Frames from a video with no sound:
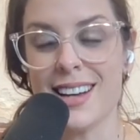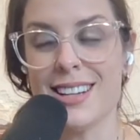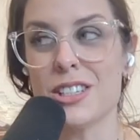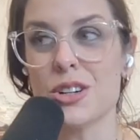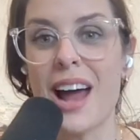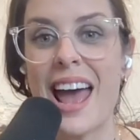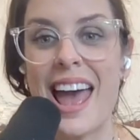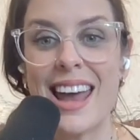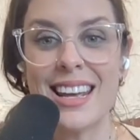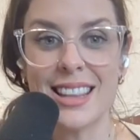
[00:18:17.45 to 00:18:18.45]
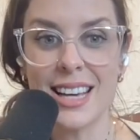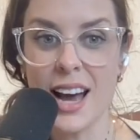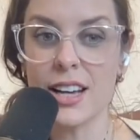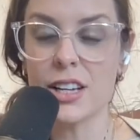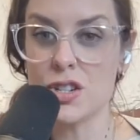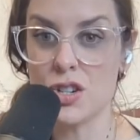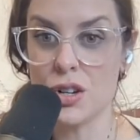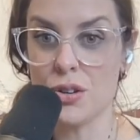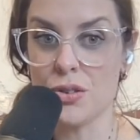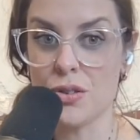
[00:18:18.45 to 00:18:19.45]
Is there anything I can
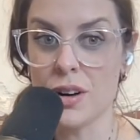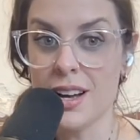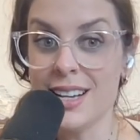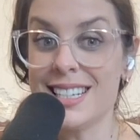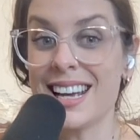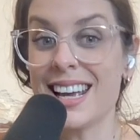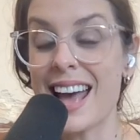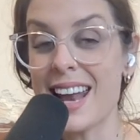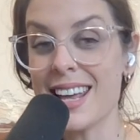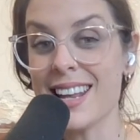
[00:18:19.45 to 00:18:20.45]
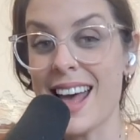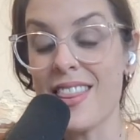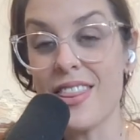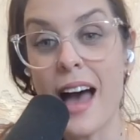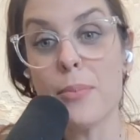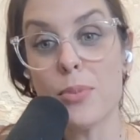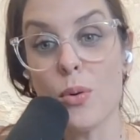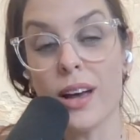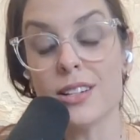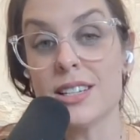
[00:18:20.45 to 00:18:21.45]
do to get in at that
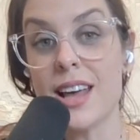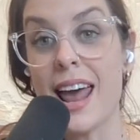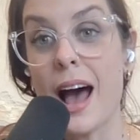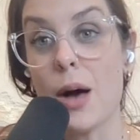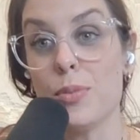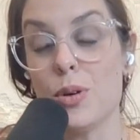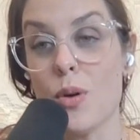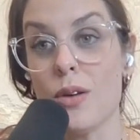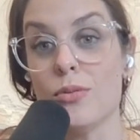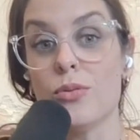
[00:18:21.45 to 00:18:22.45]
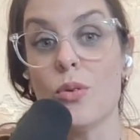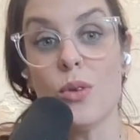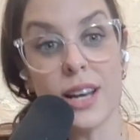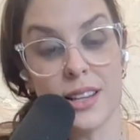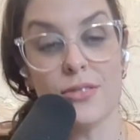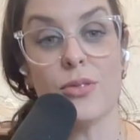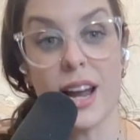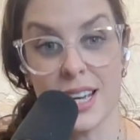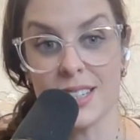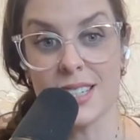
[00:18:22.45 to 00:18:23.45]
point and help you avoid the
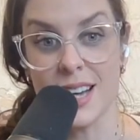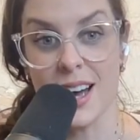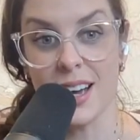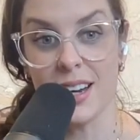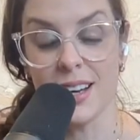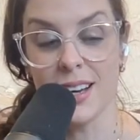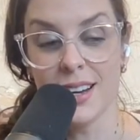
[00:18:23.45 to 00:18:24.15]
Frankenstein?